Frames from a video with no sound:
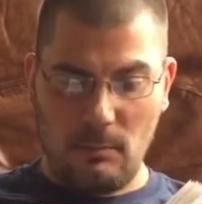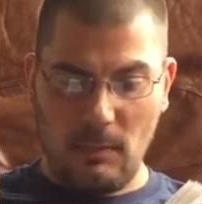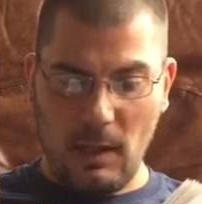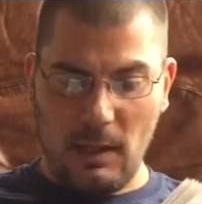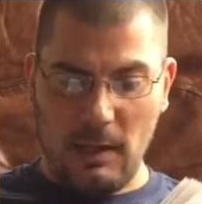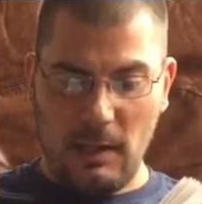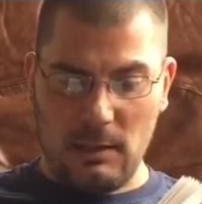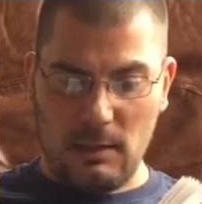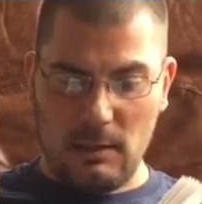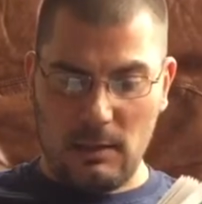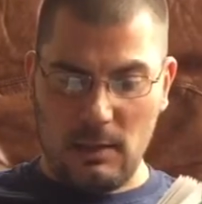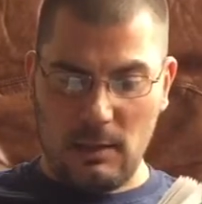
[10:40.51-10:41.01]
He
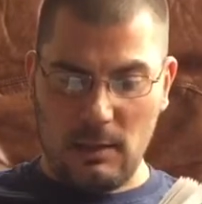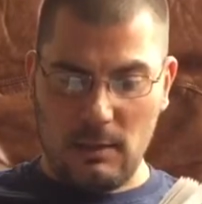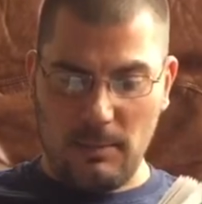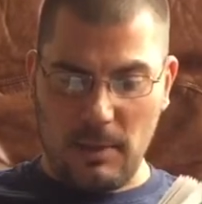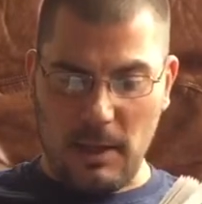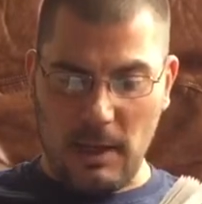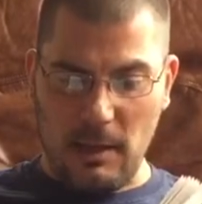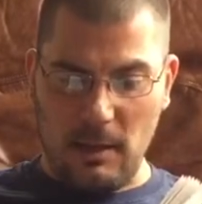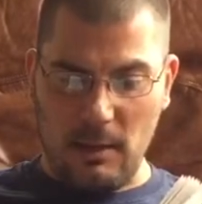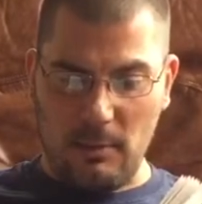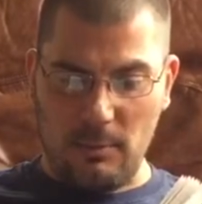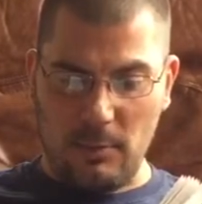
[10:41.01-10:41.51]
had seen the
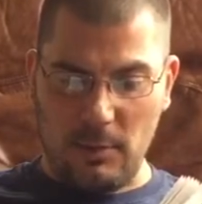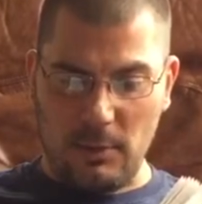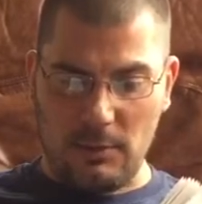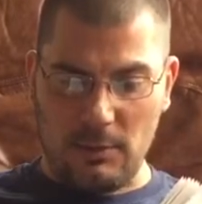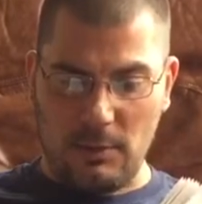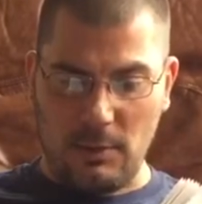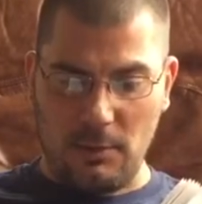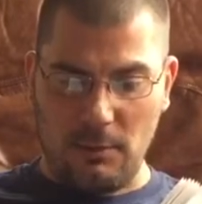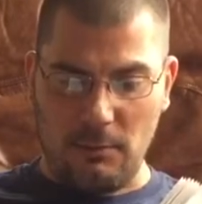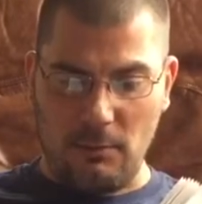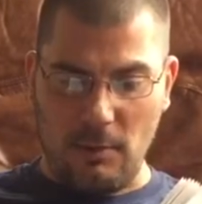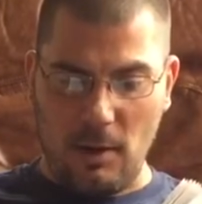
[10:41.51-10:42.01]
pilot push the
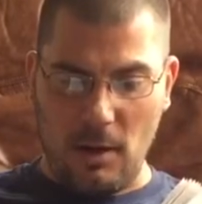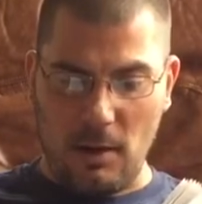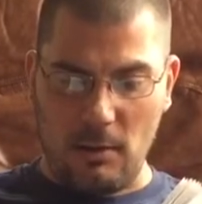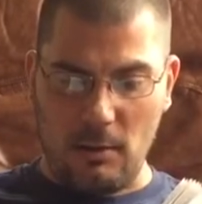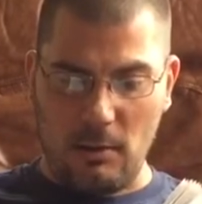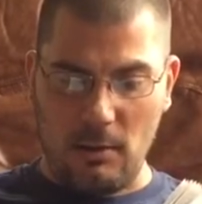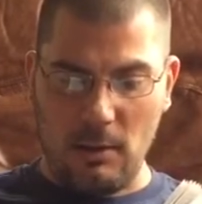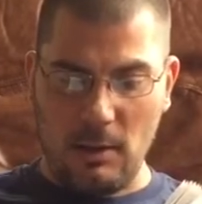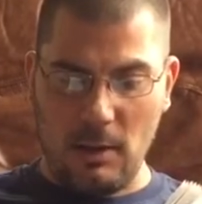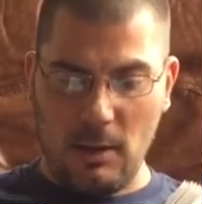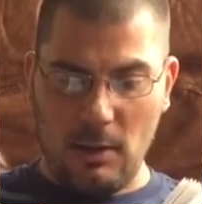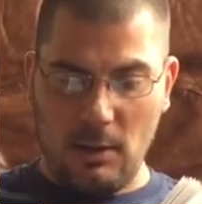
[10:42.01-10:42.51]

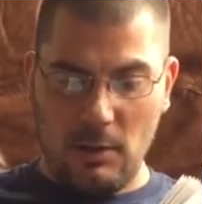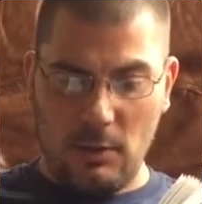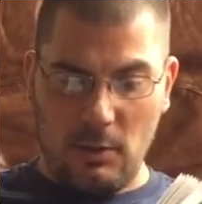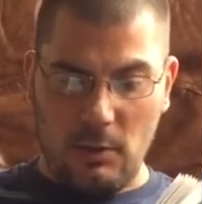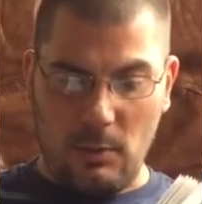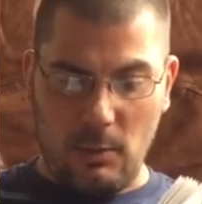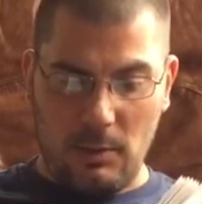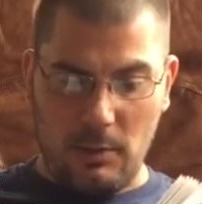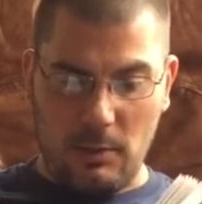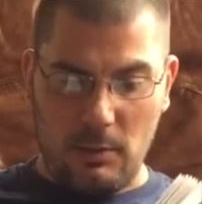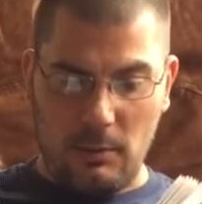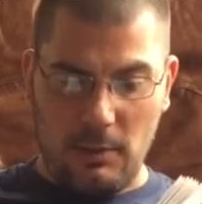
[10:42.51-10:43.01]
throttle to
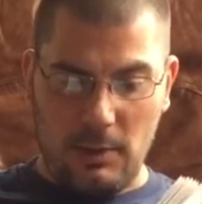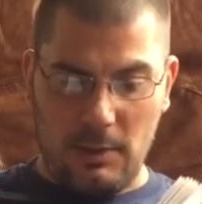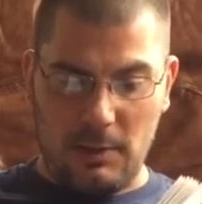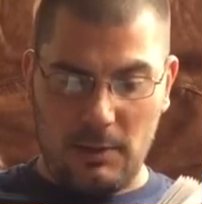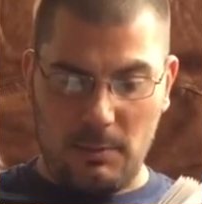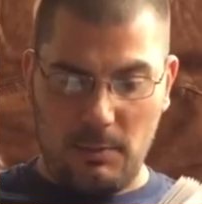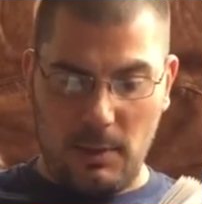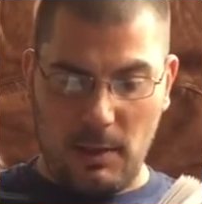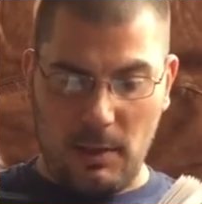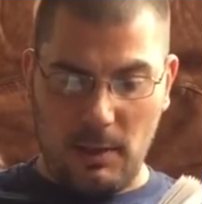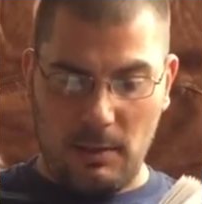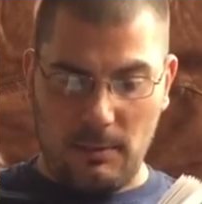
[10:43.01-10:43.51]
increase
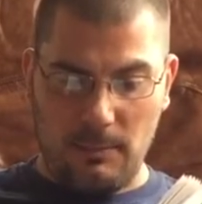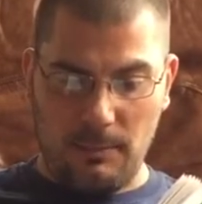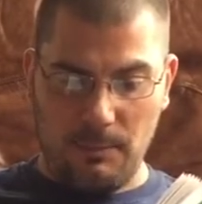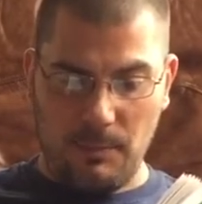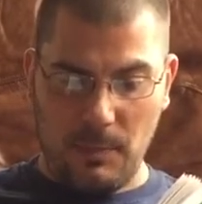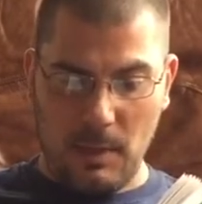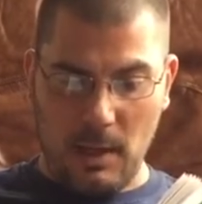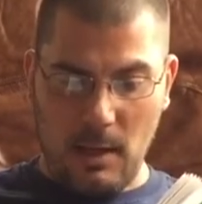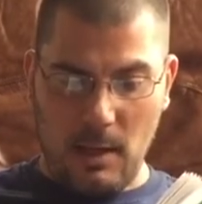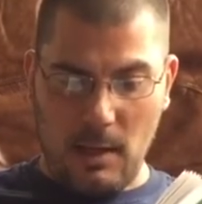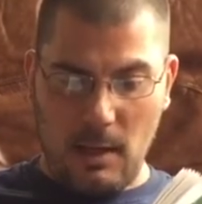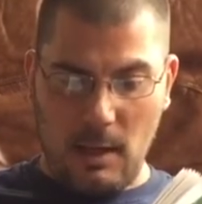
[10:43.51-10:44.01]
speed.
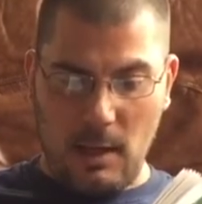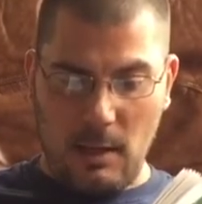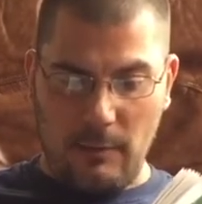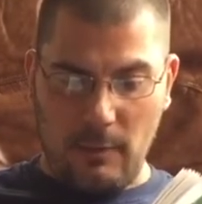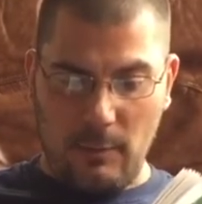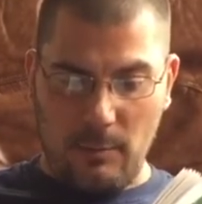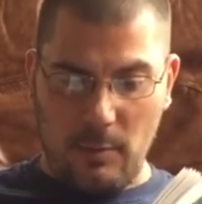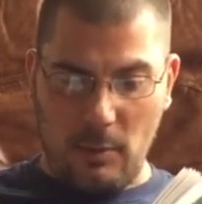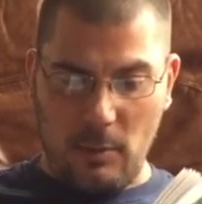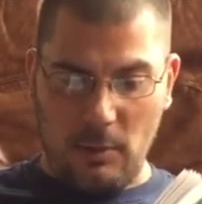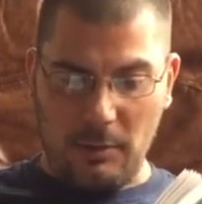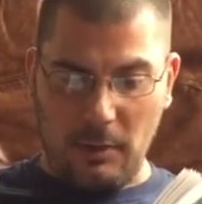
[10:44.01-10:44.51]
If he
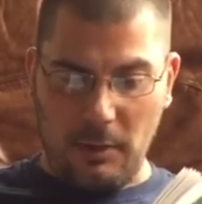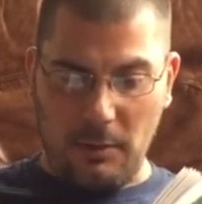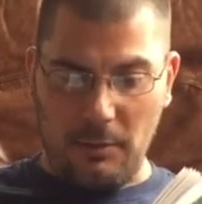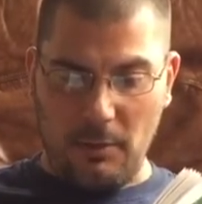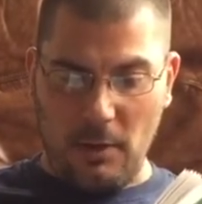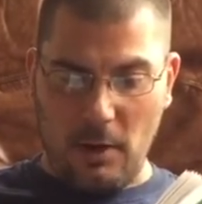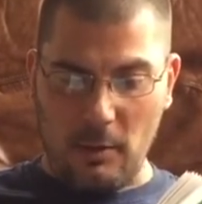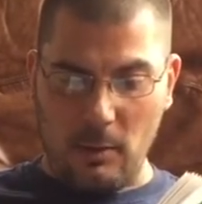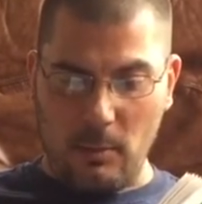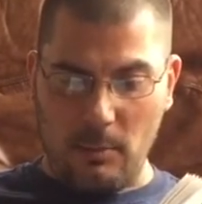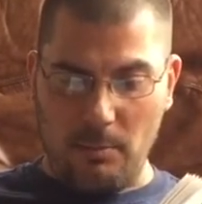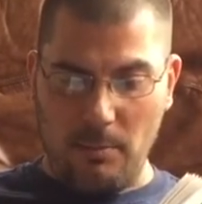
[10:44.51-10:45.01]
pulled the
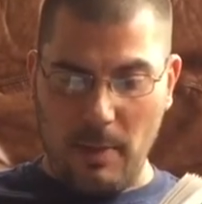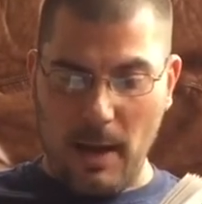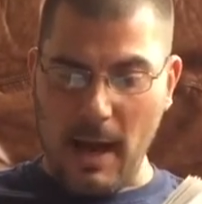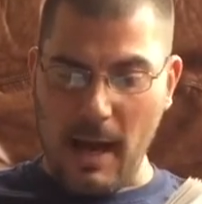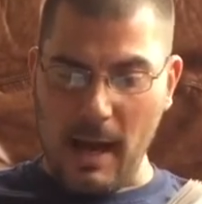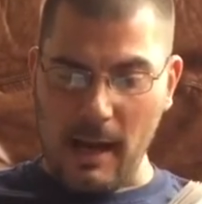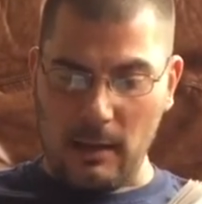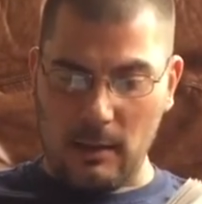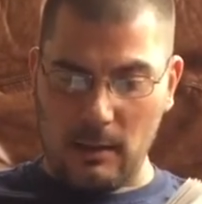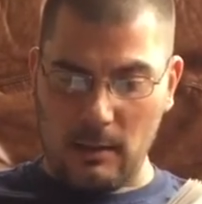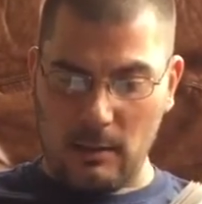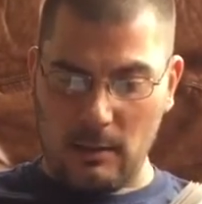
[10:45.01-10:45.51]
throttle
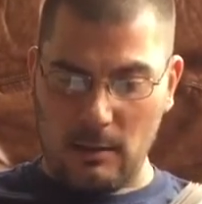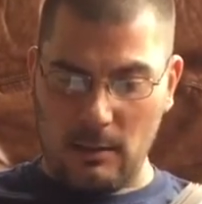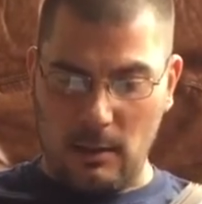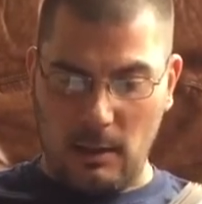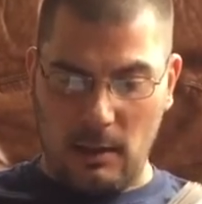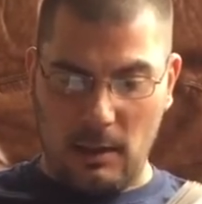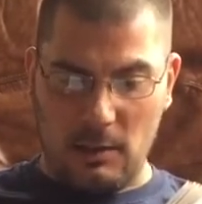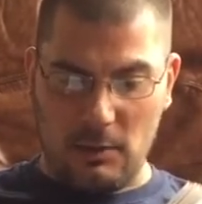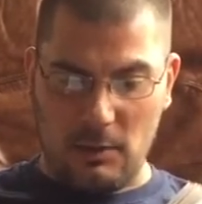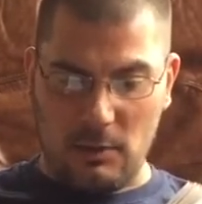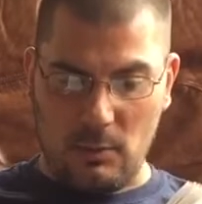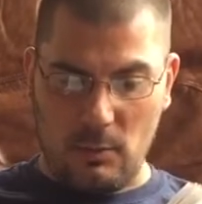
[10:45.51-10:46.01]
back, the
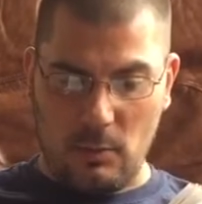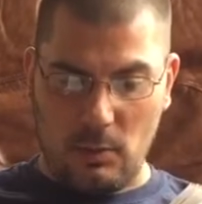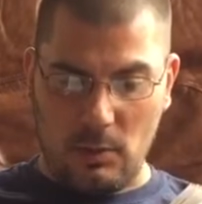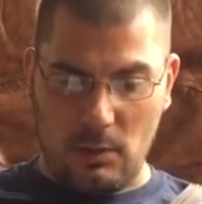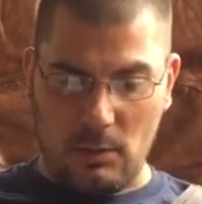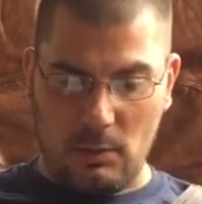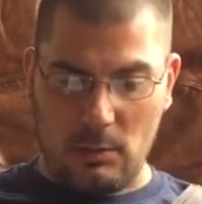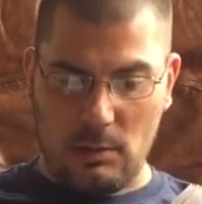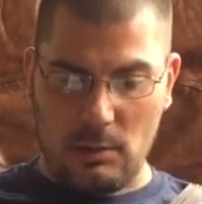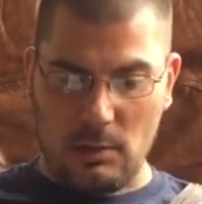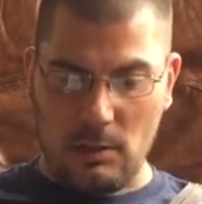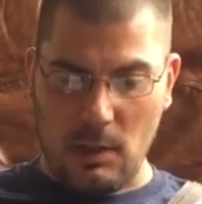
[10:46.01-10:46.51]
engine
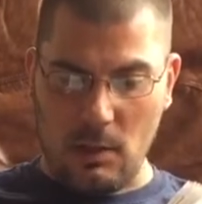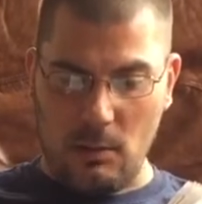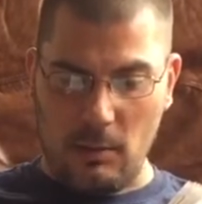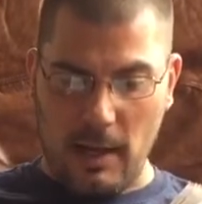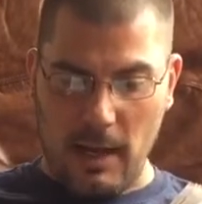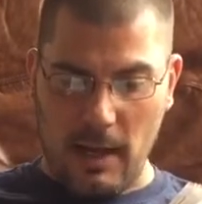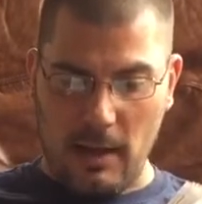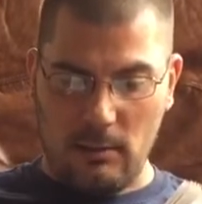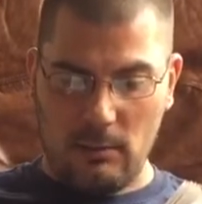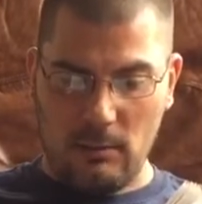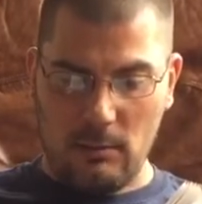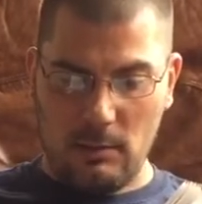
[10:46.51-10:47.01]
would slow
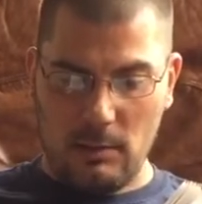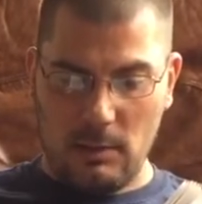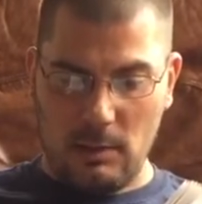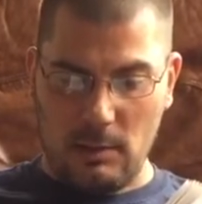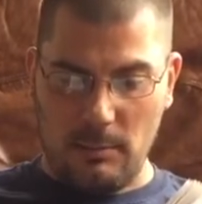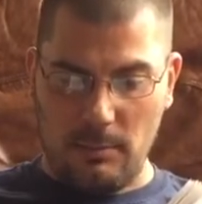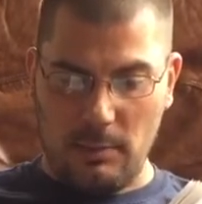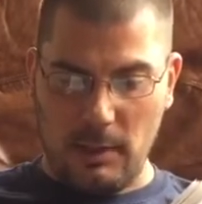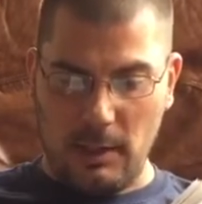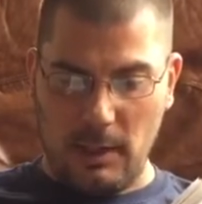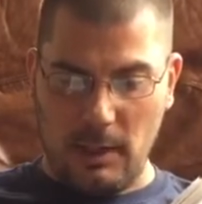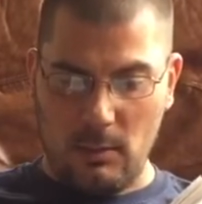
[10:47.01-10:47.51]
down and the
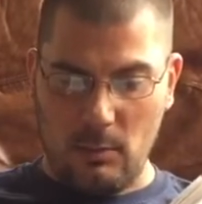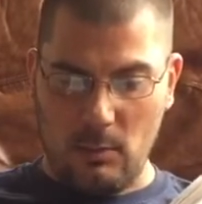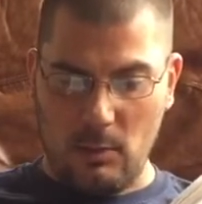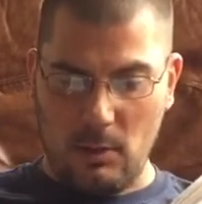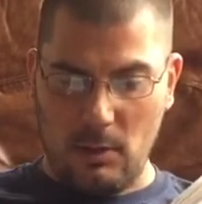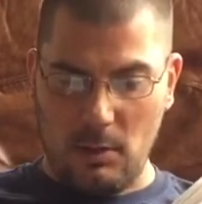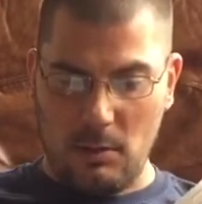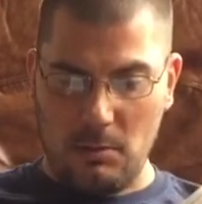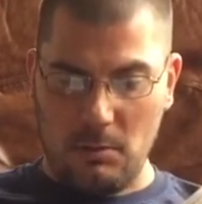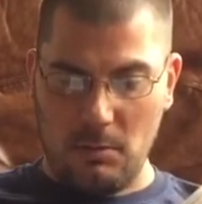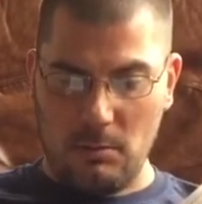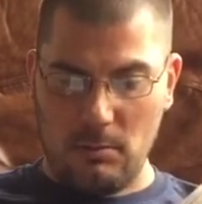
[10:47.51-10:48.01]
plane
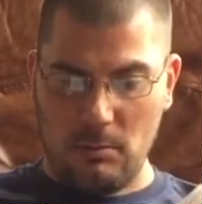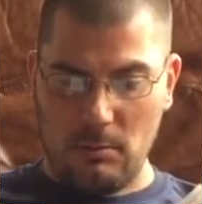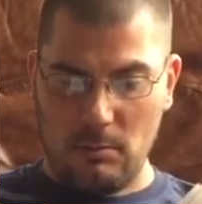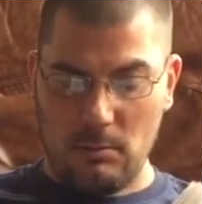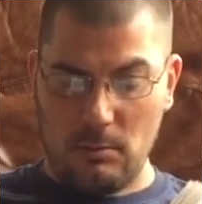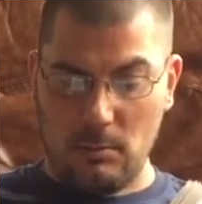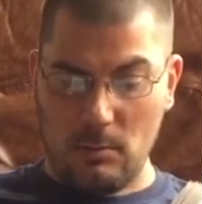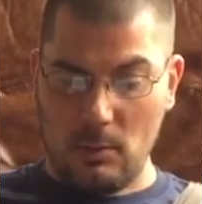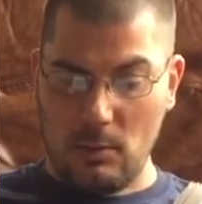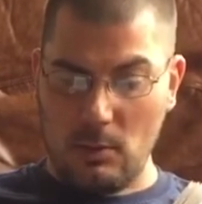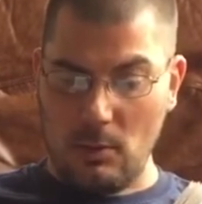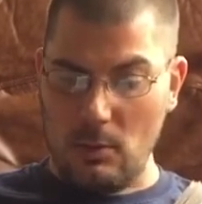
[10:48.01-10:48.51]
would
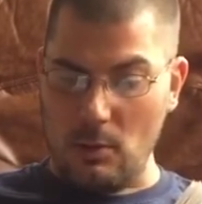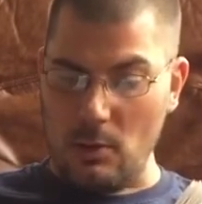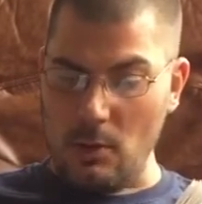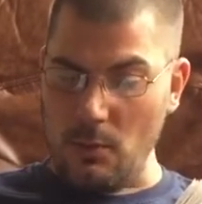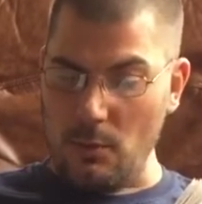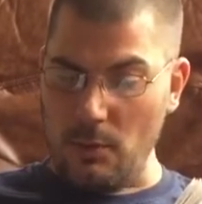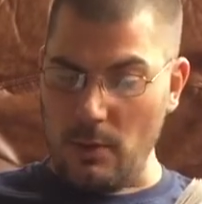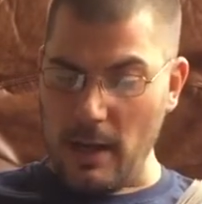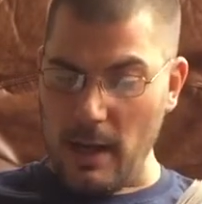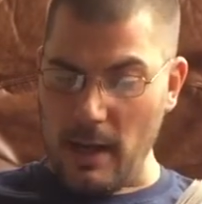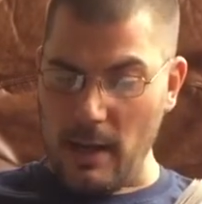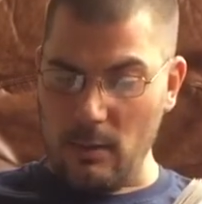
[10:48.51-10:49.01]
go
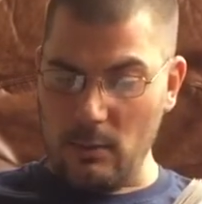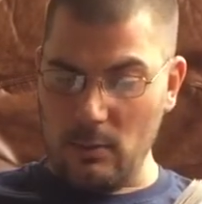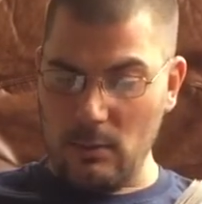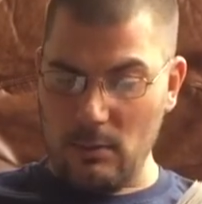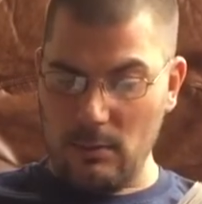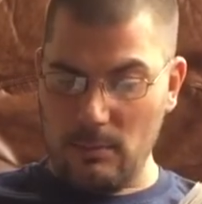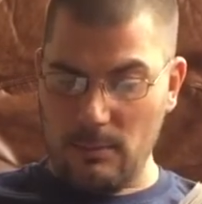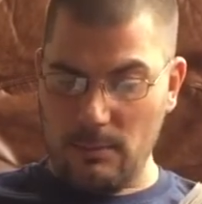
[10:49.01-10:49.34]
down.